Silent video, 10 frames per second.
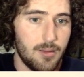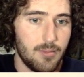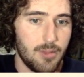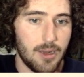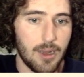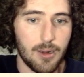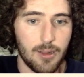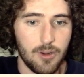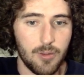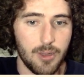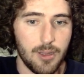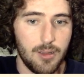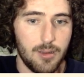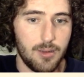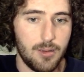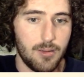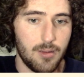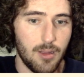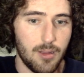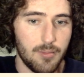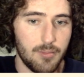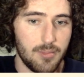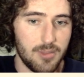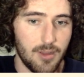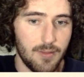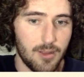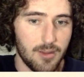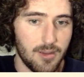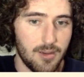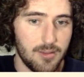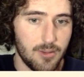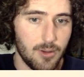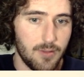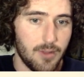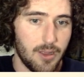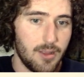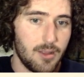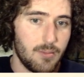Play it out a little bit. See if there's any sort of like